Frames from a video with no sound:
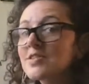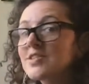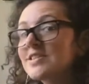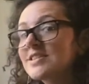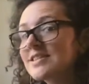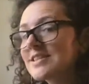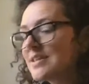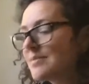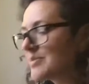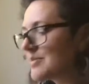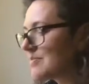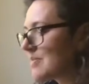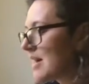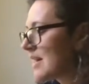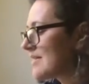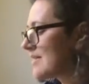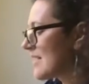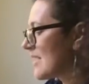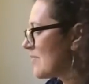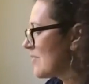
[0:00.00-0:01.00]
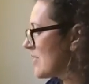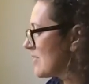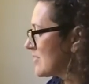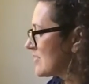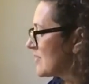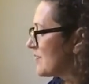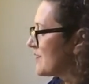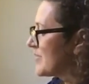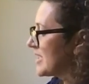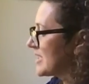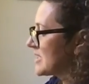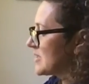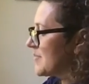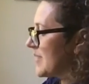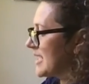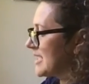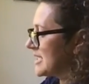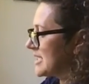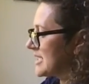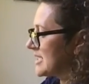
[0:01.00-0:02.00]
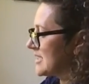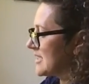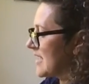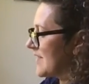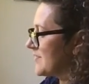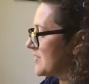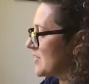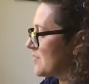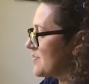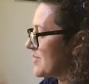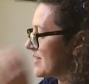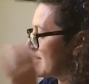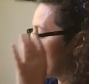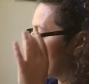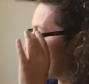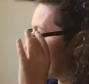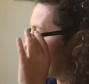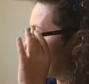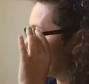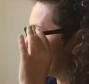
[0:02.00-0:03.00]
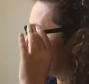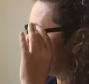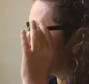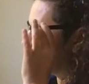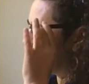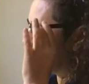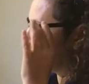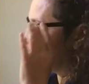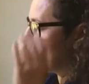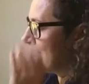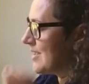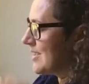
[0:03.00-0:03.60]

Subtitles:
going to keep in mind that I want some big spaces left open that I can do